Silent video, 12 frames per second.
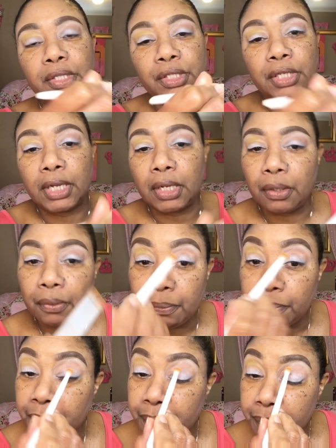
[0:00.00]
yellow,
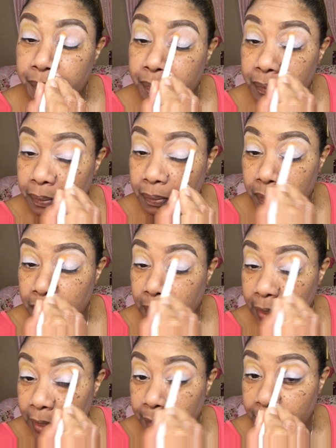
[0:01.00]

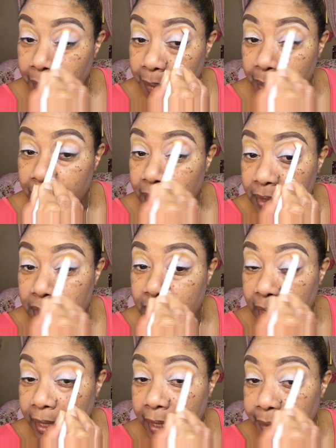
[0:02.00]
and I'm going to place
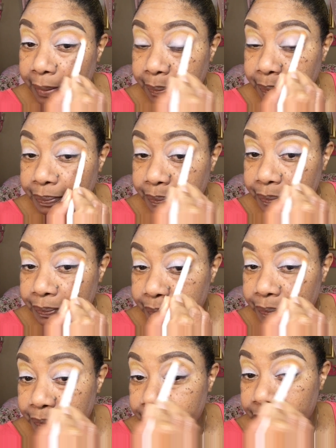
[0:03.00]
that
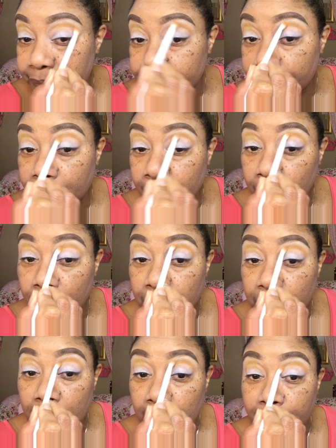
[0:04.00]
on
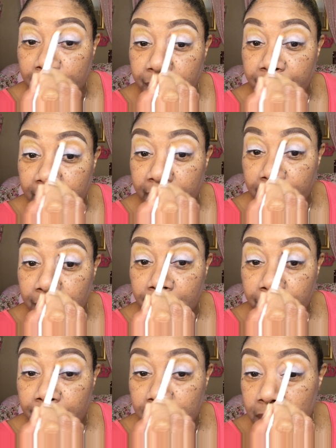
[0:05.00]
top of that
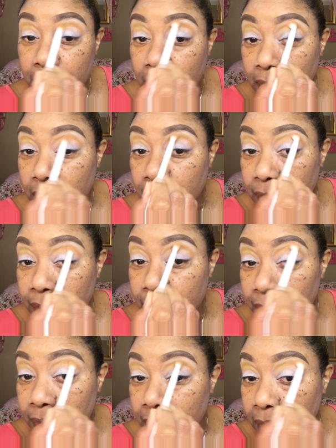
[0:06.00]
crease color,
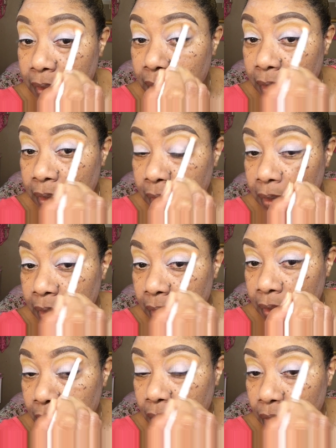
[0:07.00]

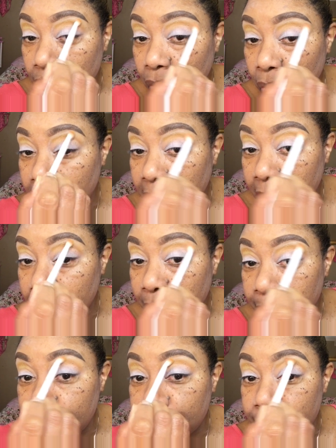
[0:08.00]
going
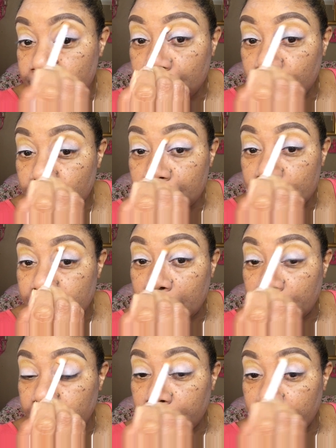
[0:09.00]
upward towards my
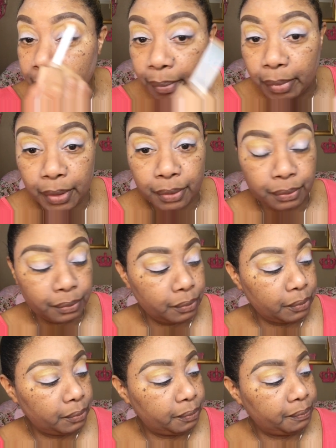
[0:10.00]
brow bone.